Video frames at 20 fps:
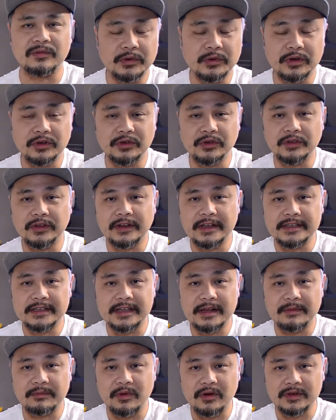What I'm going to do today is
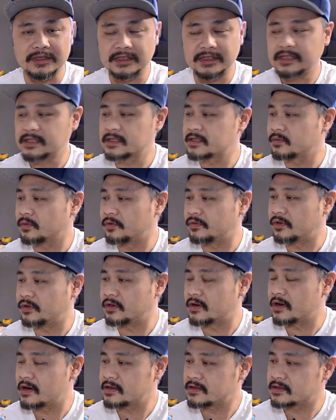unbox this with you
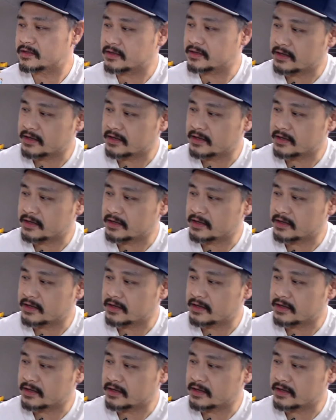guys.